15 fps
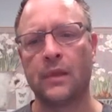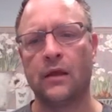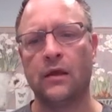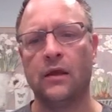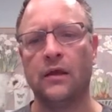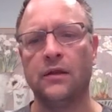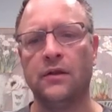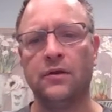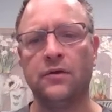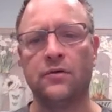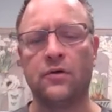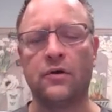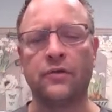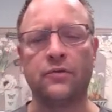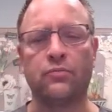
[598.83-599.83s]
And here
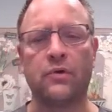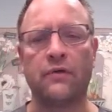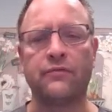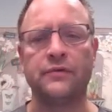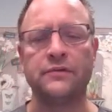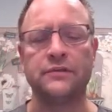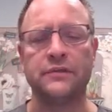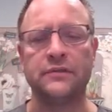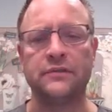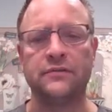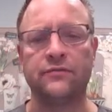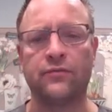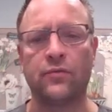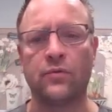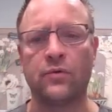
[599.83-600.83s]
are the references
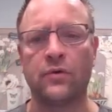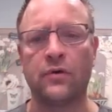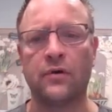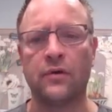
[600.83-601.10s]
for